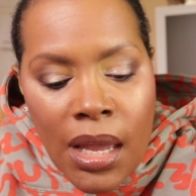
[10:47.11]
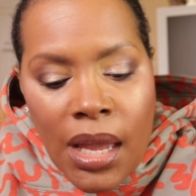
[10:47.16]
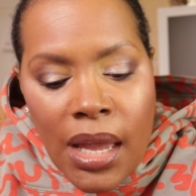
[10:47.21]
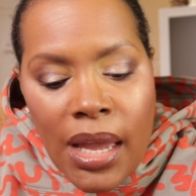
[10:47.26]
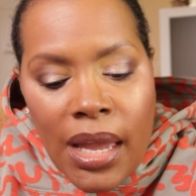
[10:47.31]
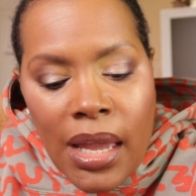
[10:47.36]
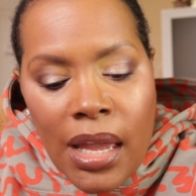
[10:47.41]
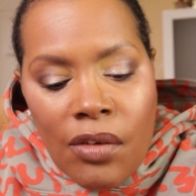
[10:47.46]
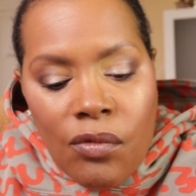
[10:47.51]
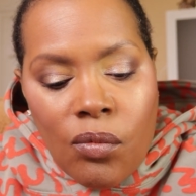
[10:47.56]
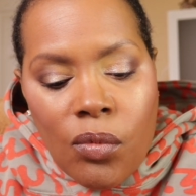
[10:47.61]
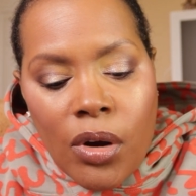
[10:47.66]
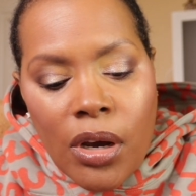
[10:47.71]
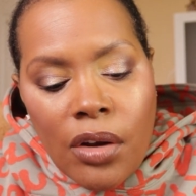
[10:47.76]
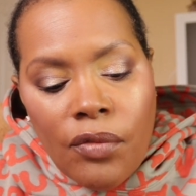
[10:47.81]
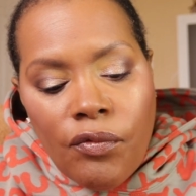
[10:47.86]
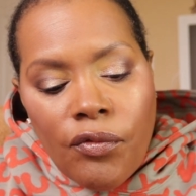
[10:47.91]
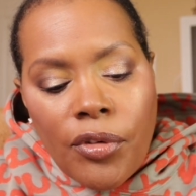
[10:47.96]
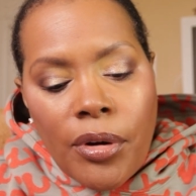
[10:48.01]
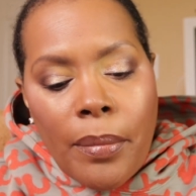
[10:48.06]
I have one
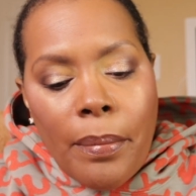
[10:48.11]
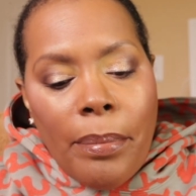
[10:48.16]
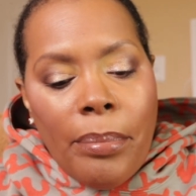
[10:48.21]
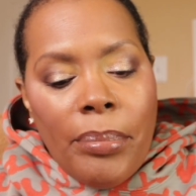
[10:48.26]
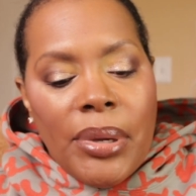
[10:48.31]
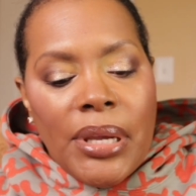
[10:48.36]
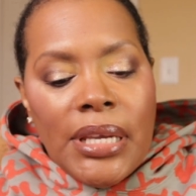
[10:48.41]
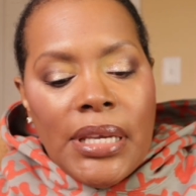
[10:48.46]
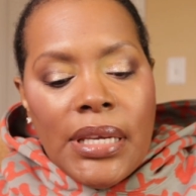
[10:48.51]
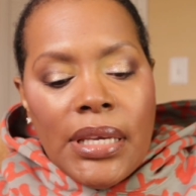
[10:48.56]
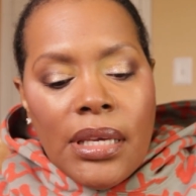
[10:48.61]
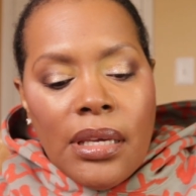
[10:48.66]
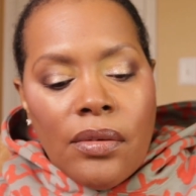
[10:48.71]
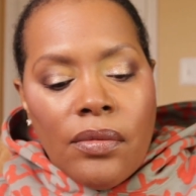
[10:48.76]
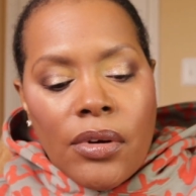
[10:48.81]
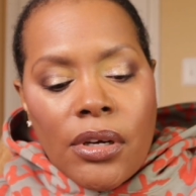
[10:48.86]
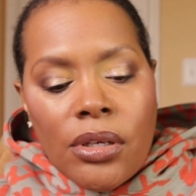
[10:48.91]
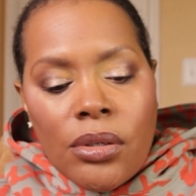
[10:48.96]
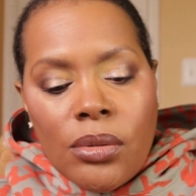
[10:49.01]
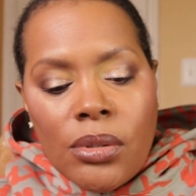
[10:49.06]
from Pinky
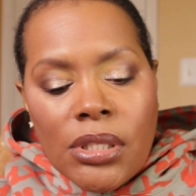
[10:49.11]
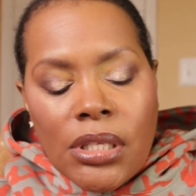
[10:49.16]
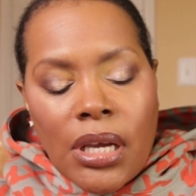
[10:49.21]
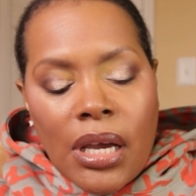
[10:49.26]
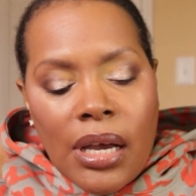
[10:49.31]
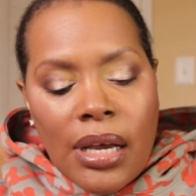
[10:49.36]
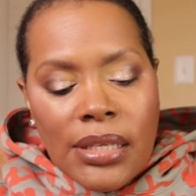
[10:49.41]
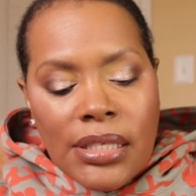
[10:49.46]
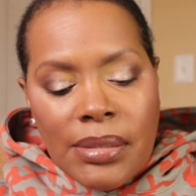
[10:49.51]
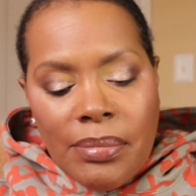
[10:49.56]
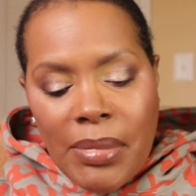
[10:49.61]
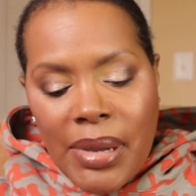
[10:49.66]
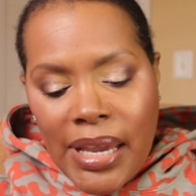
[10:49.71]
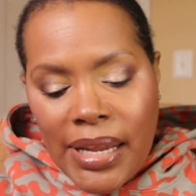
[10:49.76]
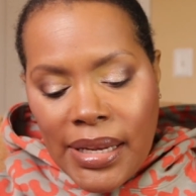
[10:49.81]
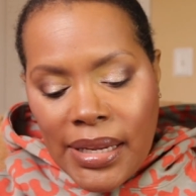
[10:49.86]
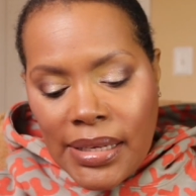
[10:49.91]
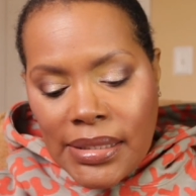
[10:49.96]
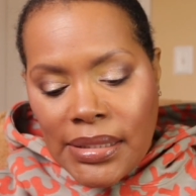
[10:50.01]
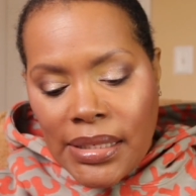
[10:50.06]
Rose
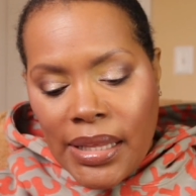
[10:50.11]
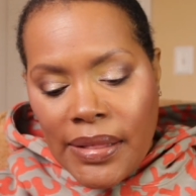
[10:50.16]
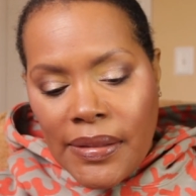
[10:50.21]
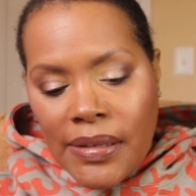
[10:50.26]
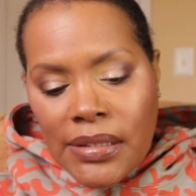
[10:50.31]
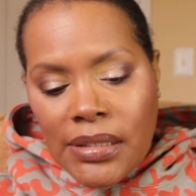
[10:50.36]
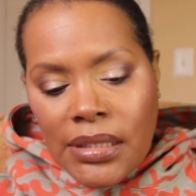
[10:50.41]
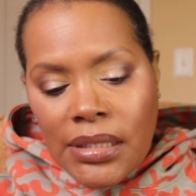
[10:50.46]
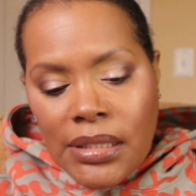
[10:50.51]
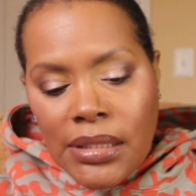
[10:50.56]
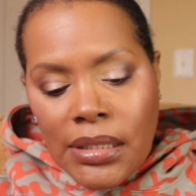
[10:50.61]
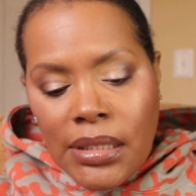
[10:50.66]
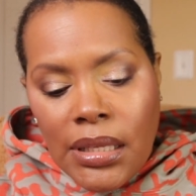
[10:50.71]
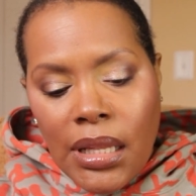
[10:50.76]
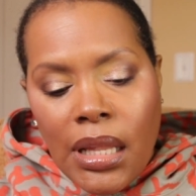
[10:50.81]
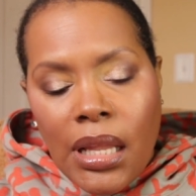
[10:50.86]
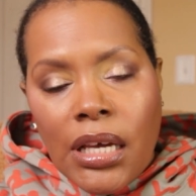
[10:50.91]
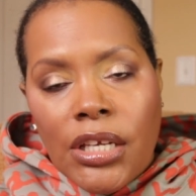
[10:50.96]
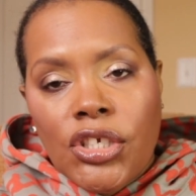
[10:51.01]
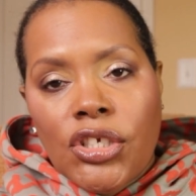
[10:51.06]
Cosmetics, and this is the
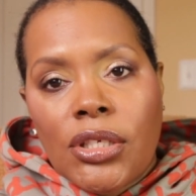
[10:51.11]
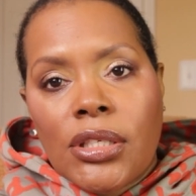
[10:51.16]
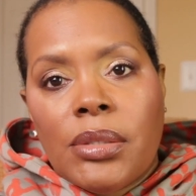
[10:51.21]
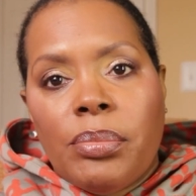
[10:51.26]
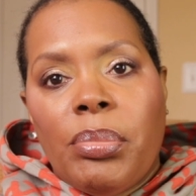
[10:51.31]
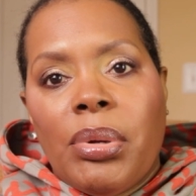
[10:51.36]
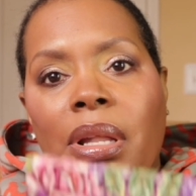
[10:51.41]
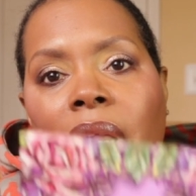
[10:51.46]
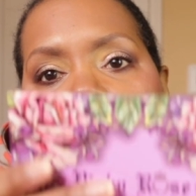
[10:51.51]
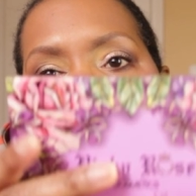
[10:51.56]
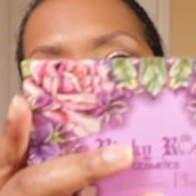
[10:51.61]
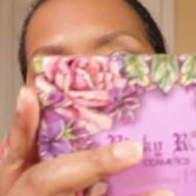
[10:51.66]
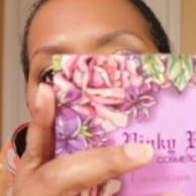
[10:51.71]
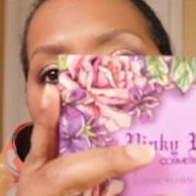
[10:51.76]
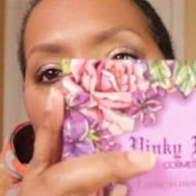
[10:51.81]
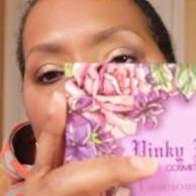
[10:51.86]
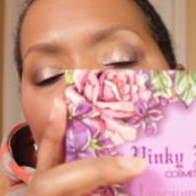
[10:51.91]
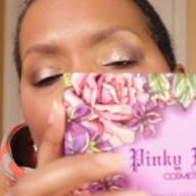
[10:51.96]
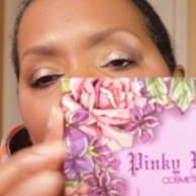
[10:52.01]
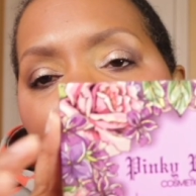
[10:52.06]
Luscious
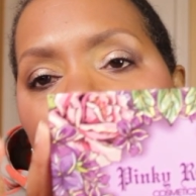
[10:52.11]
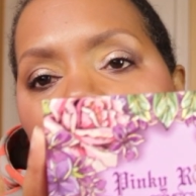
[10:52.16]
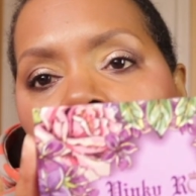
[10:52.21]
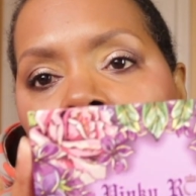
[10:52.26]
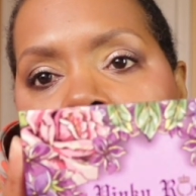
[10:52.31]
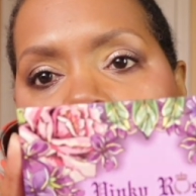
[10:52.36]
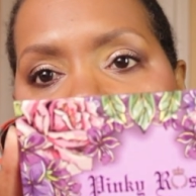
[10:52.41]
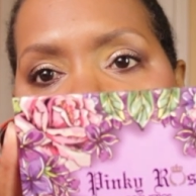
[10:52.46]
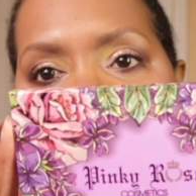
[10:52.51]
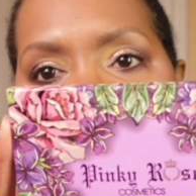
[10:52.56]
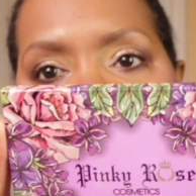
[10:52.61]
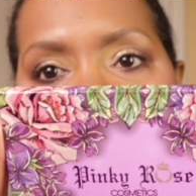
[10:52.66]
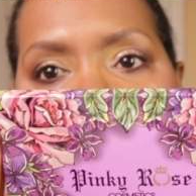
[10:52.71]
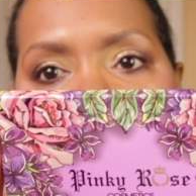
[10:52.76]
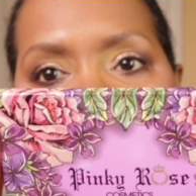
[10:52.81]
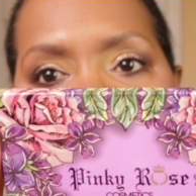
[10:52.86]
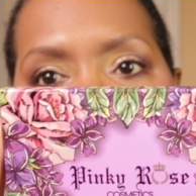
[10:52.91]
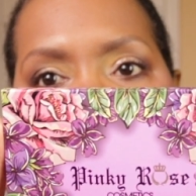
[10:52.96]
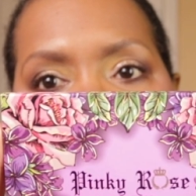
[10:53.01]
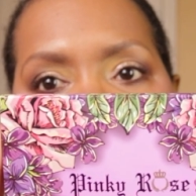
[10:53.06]
Plum
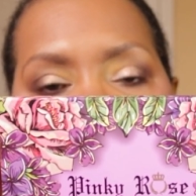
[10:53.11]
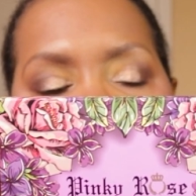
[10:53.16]
palette.